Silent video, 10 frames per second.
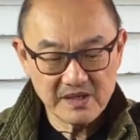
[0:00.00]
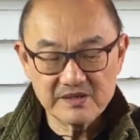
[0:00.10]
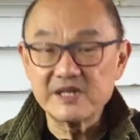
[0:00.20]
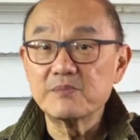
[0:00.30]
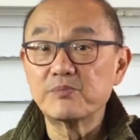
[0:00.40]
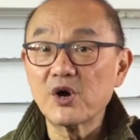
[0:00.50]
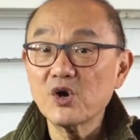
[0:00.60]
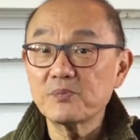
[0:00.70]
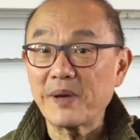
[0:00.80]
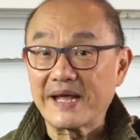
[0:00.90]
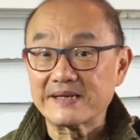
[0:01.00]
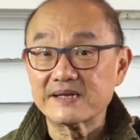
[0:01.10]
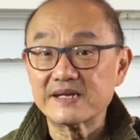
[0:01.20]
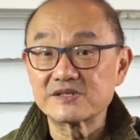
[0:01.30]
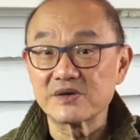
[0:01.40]
The brogue
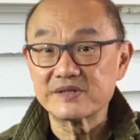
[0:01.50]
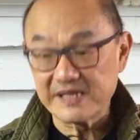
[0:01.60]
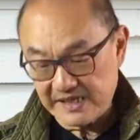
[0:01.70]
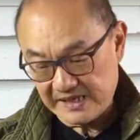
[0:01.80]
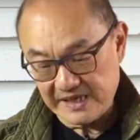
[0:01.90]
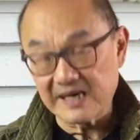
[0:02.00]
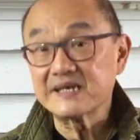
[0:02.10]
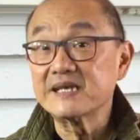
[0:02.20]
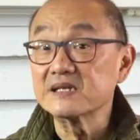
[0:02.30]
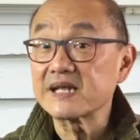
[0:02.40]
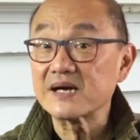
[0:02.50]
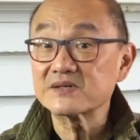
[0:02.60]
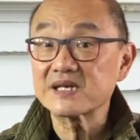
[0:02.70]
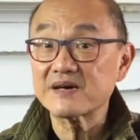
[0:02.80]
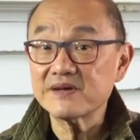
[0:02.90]
pattern is on the heel
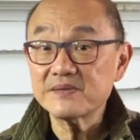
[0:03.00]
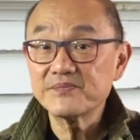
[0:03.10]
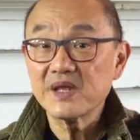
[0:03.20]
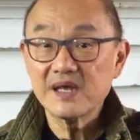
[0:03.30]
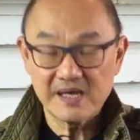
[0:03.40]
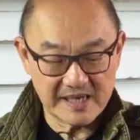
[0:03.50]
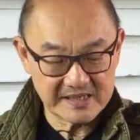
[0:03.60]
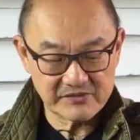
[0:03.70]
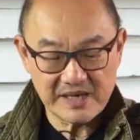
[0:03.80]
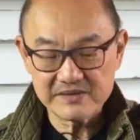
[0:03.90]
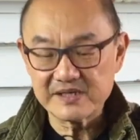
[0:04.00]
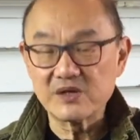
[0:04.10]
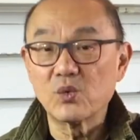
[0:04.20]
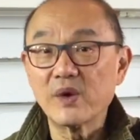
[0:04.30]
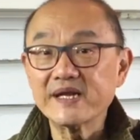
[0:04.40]
counter cover and around
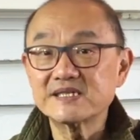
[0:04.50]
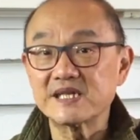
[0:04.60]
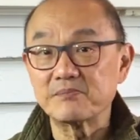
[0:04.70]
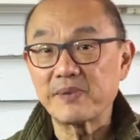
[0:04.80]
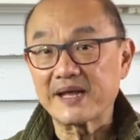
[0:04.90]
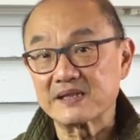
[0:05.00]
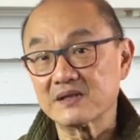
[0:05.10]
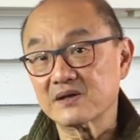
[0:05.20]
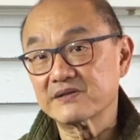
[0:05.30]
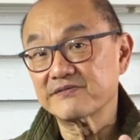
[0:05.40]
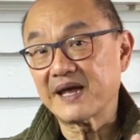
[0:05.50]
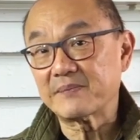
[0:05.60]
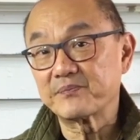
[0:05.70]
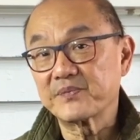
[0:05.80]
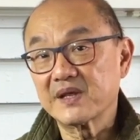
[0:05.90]
the wingtip panel on the
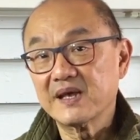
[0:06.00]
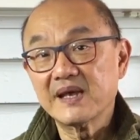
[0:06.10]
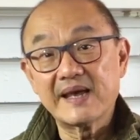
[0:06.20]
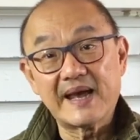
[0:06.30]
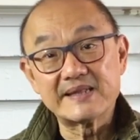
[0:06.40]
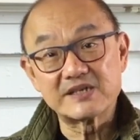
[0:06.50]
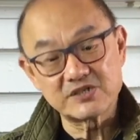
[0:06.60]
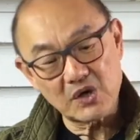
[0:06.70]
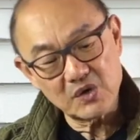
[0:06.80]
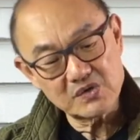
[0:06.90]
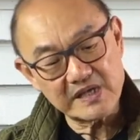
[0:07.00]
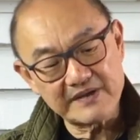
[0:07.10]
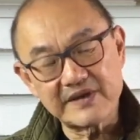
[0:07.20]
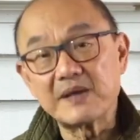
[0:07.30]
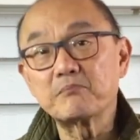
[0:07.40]
vamp, and the toes
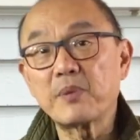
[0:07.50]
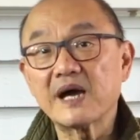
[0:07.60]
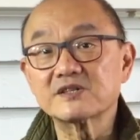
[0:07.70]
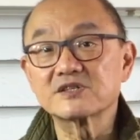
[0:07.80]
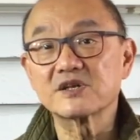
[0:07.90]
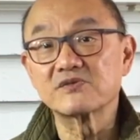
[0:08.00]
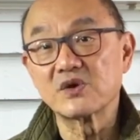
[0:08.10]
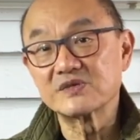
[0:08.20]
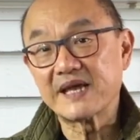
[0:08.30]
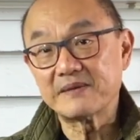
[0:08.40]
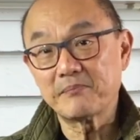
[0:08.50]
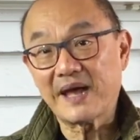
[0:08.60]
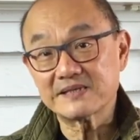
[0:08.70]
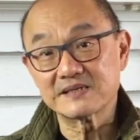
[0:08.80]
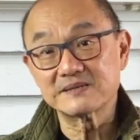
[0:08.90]
have a punched rosette
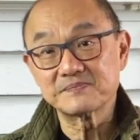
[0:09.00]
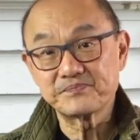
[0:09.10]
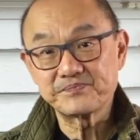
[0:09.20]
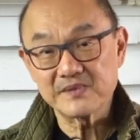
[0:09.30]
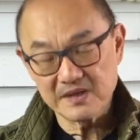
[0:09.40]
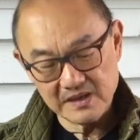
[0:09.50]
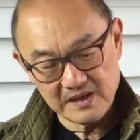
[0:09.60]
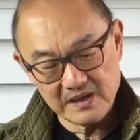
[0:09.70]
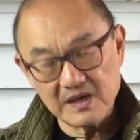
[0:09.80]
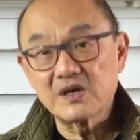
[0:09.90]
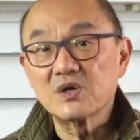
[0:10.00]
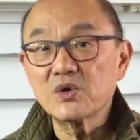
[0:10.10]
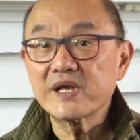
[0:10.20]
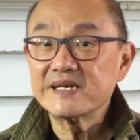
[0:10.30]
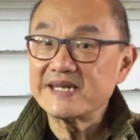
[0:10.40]
pattern.
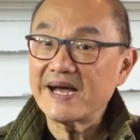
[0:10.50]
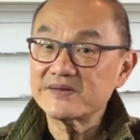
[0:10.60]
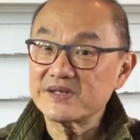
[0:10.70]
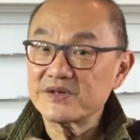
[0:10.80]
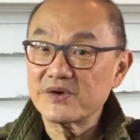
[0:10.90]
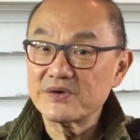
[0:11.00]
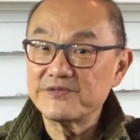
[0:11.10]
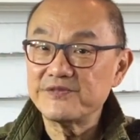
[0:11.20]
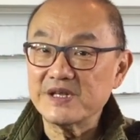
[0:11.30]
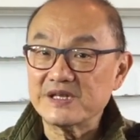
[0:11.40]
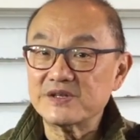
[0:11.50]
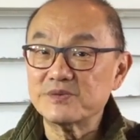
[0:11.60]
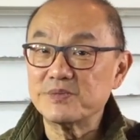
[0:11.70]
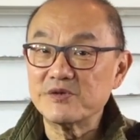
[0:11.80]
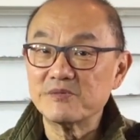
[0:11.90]
Looking down at your own feet,
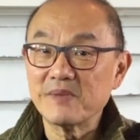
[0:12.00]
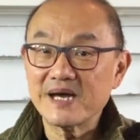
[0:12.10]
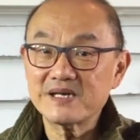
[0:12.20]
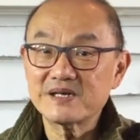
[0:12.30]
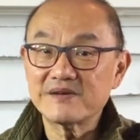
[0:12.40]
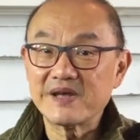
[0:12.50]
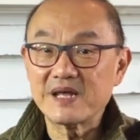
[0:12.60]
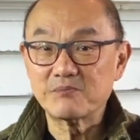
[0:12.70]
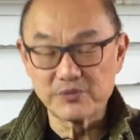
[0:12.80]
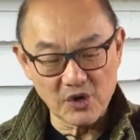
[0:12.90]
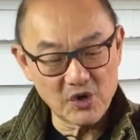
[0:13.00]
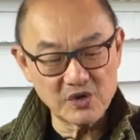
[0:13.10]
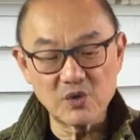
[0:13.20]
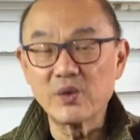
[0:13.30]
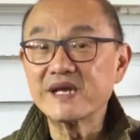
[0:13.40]
you'd be reminded of a
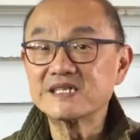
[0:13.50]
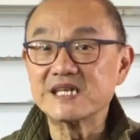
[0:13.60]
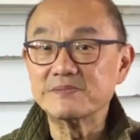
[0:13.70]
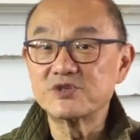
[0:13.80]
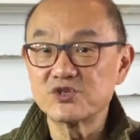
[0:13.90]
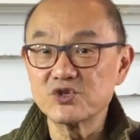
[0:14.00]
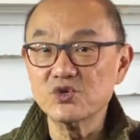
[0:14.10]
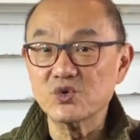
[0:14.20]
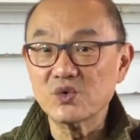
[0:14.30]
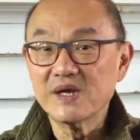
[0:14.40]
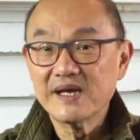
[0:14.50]
brogue wingtip shoe,